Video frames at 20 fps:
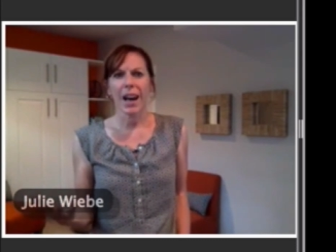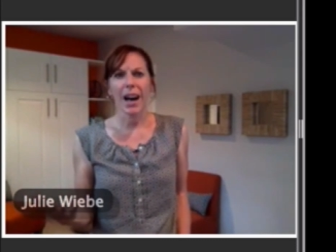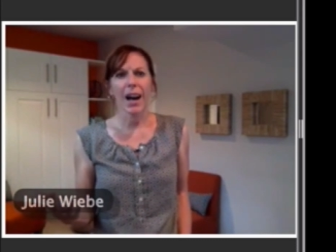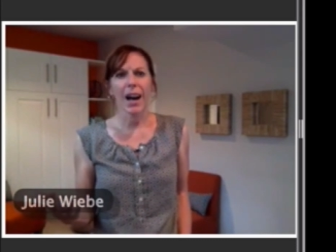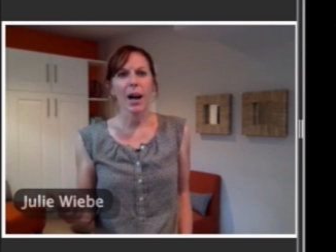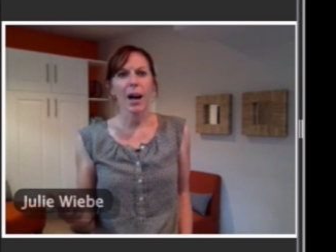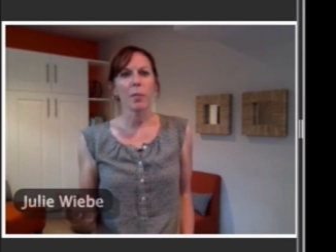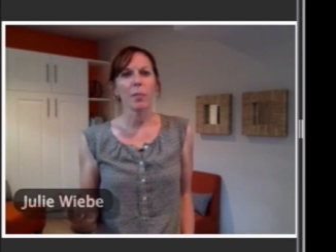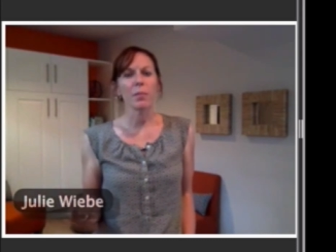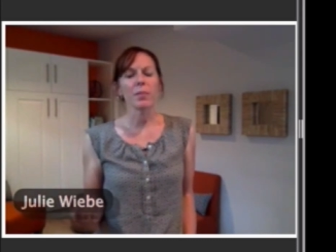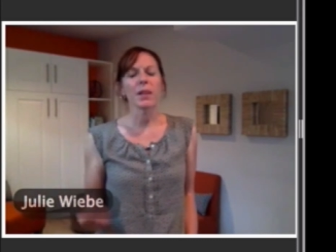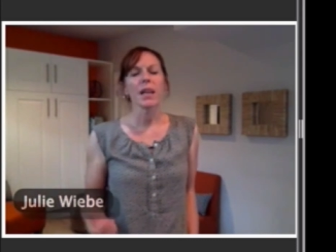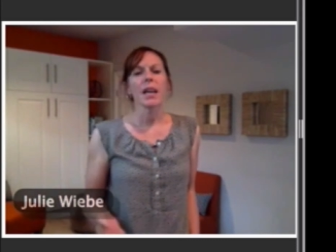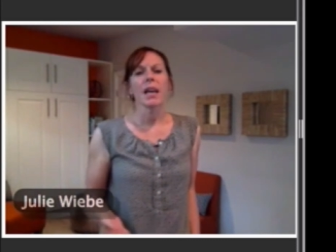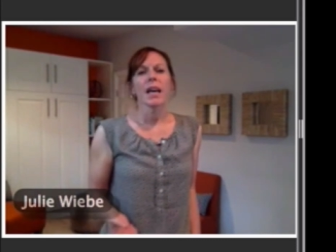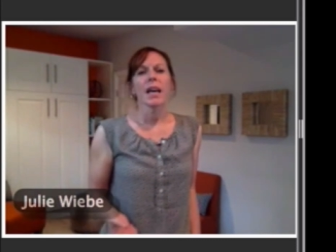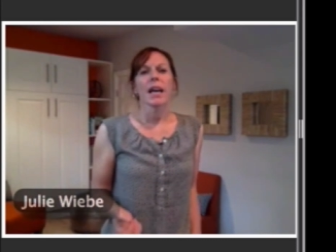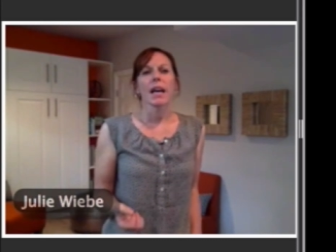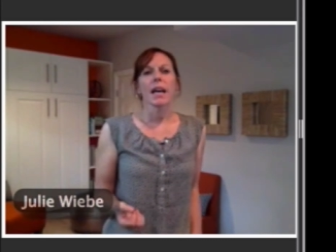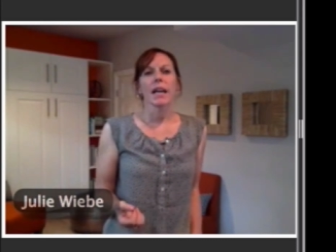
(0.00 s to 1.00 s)
Um,
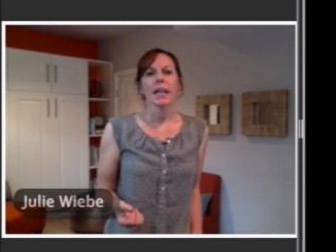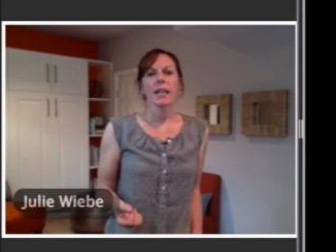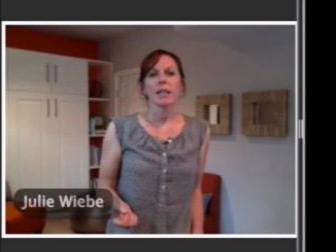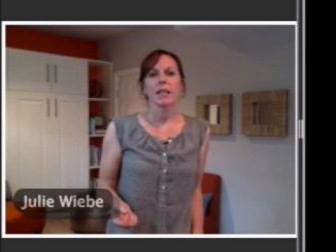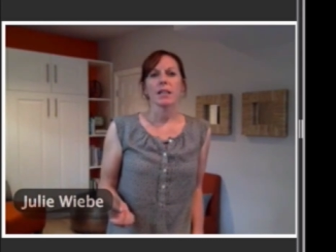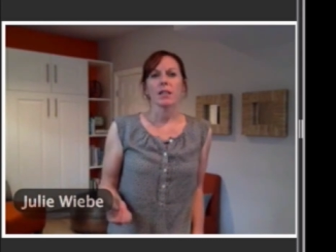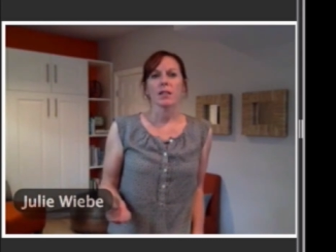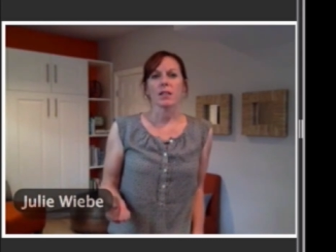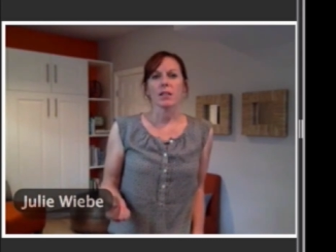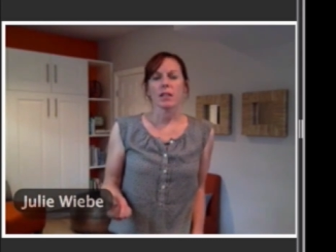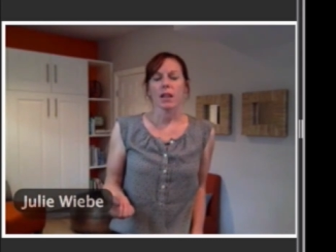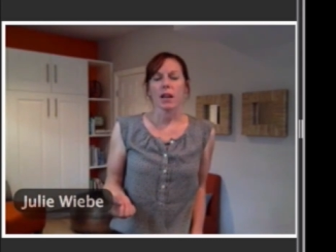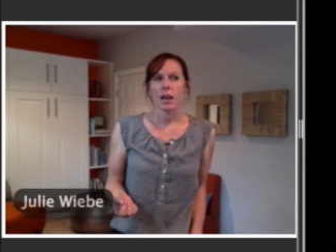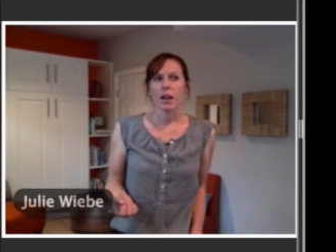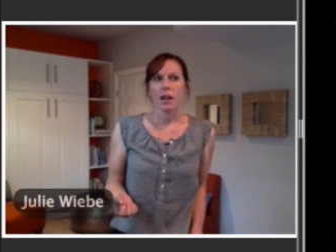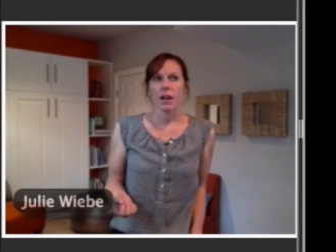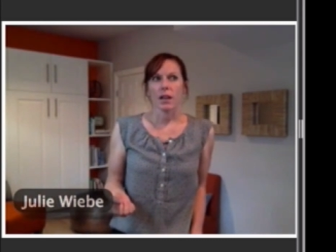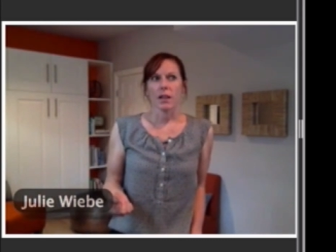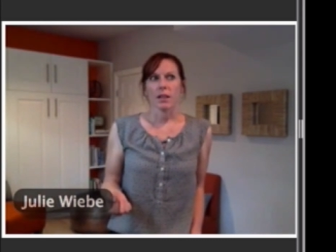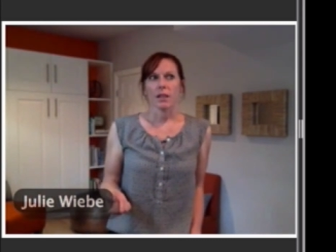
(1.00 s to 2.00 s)
is uh,